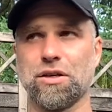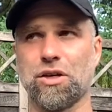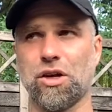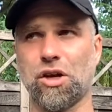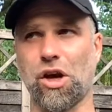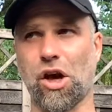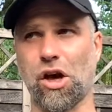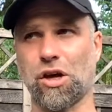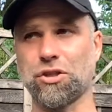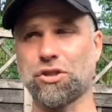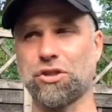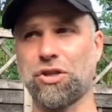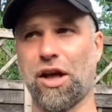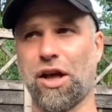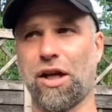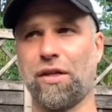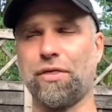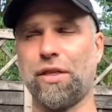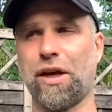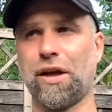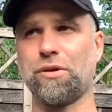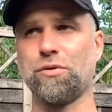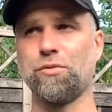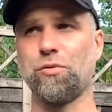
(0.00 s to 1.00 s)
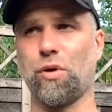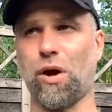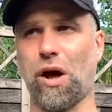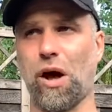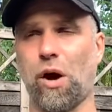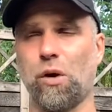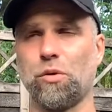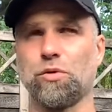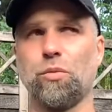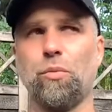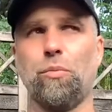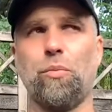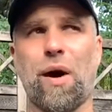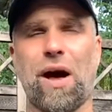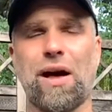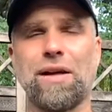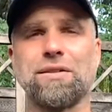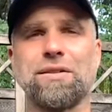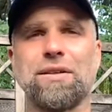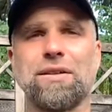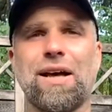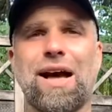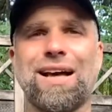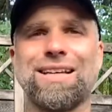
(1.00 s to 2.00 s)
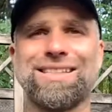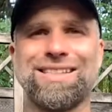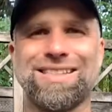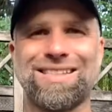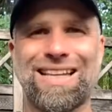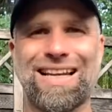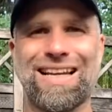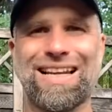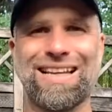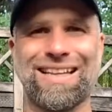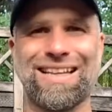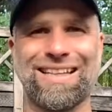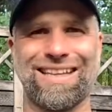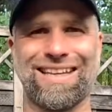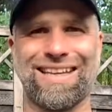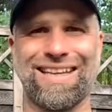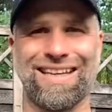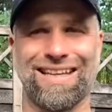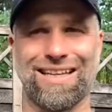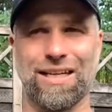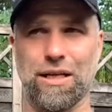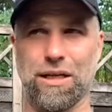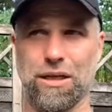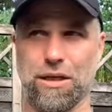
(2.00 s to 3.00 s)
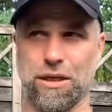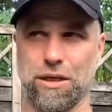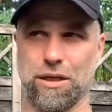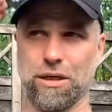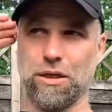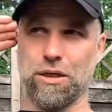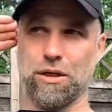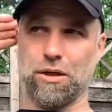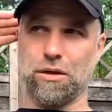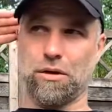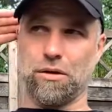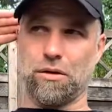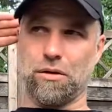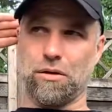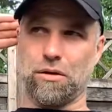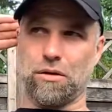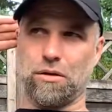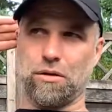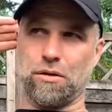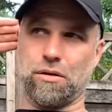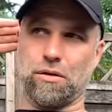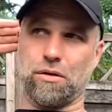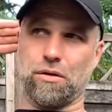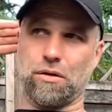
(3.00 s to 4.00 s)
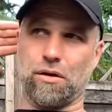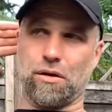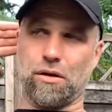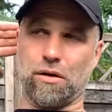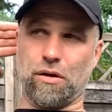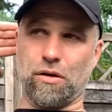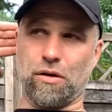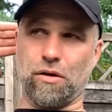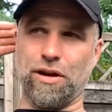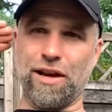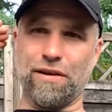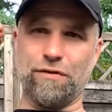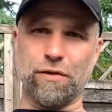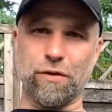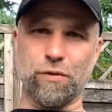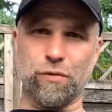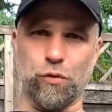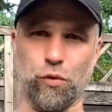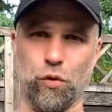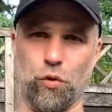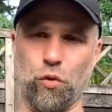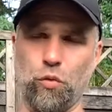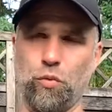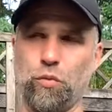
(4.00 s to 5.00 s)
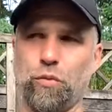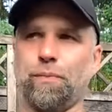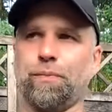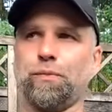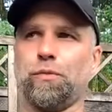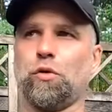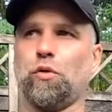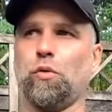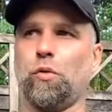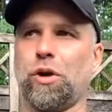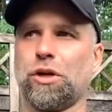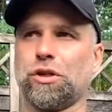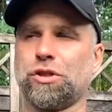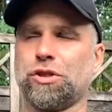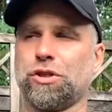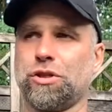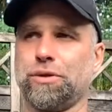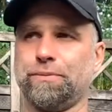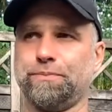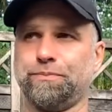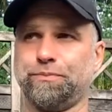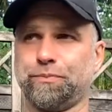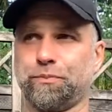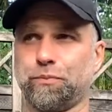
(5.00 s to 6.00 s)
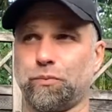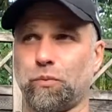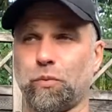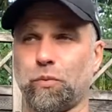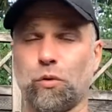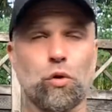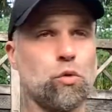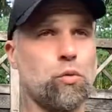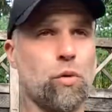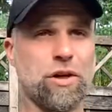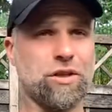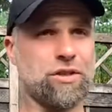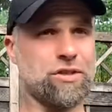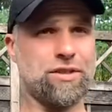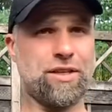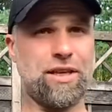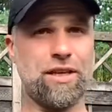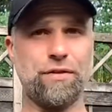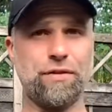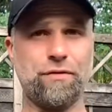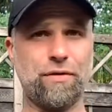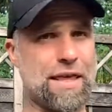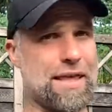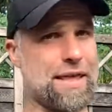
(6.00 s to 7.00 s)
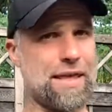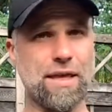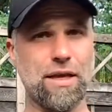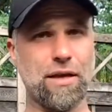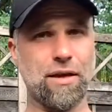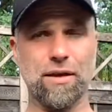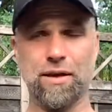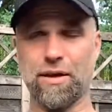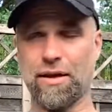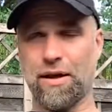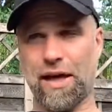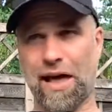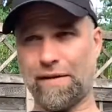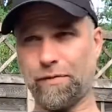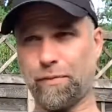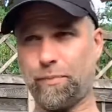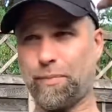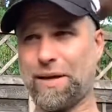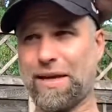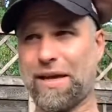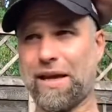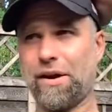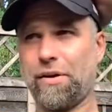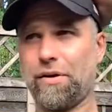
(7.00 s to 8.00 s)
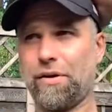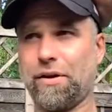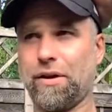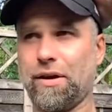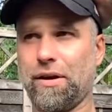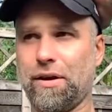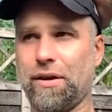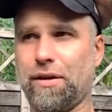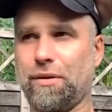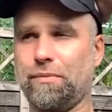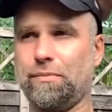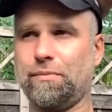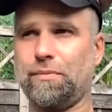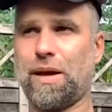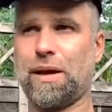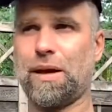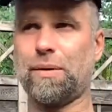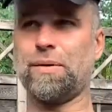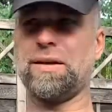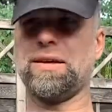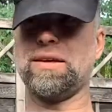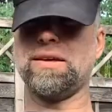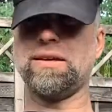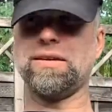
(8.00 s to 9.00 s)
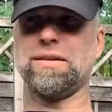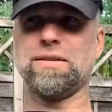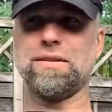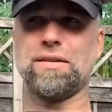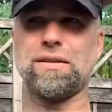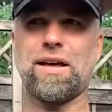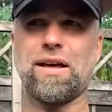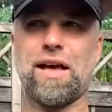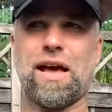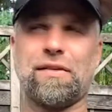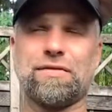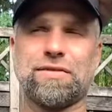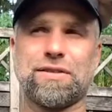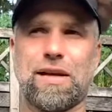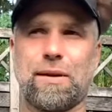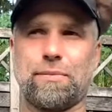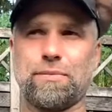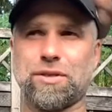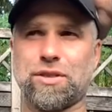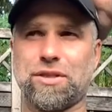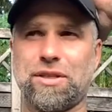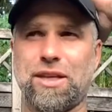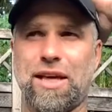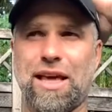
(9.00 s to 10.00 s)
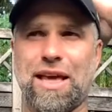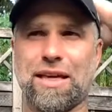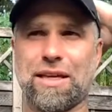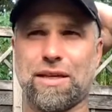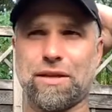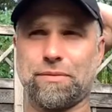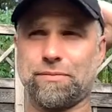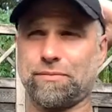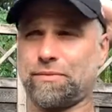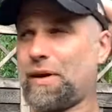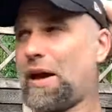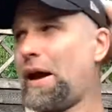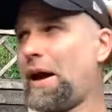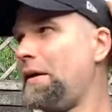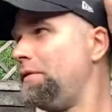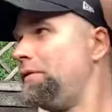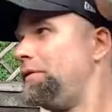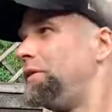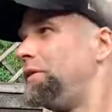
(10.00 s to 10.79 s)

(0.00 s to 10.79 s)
gone down that route, but I still need a living room to watch to watch TV, have a beer, maybe have some steak, have